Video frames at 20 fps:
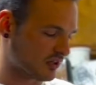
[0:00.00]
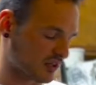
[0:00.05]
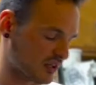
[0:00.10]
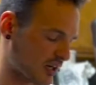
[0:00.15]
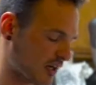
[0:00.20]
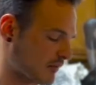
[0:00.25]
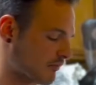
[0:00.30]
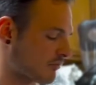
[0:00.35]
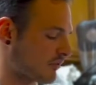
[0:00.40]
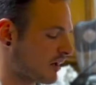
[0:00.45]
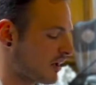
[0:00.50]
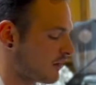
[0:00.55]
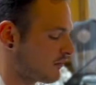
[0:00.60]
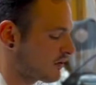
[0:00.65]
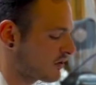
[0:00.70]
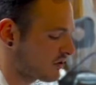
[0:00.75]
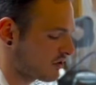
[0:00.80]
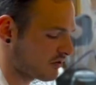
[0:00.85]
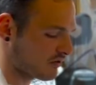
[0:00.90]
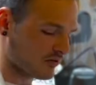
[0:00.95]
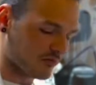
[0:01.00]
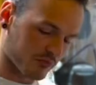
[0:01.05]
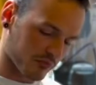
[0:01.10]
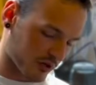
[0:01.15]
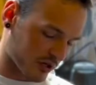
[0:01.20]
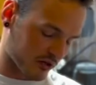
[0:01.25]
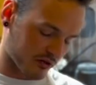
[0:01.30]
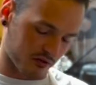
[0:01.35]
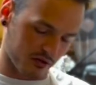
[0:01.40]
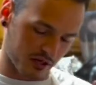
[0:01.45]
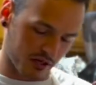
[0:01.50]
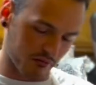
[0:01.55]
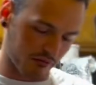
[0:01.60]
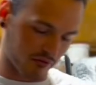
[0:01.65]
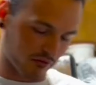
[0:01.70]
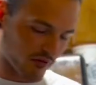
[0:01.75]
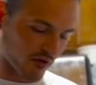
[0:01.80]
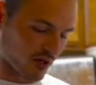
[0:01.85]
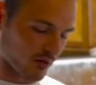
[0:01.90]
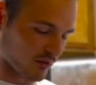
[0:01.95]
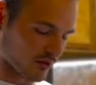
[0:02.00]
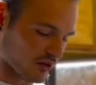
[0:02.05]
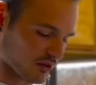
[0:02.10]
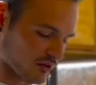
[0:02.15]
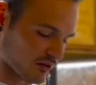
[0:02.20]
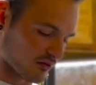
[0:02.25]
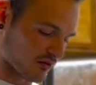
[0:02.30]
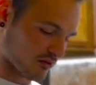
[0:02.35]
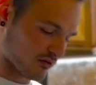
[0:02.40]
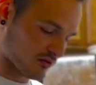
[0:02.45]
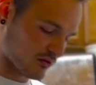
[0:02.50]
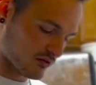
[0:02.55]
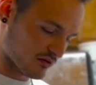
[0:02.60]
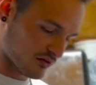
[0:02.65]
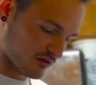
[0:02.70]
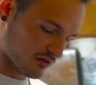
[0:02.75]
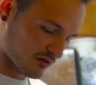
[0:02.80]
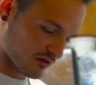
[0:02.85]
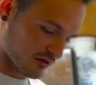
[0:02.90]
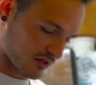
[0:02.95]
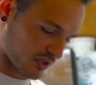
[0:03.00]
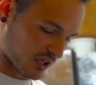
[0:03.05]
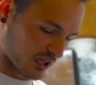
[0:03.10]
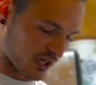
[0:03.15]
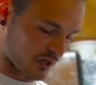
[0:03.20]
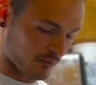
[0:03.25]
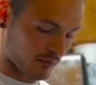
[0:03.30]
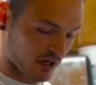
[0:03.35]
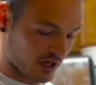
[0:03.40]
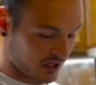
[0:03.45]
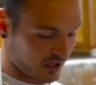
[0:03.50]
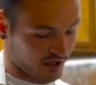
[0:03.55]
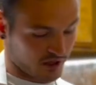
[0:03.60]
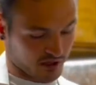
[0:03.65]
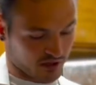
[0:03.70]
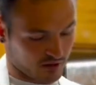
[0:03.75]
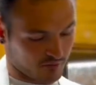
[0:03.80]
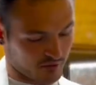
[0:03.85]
And I promise you, bro, I promise you, Like I'm not. Hey, I'm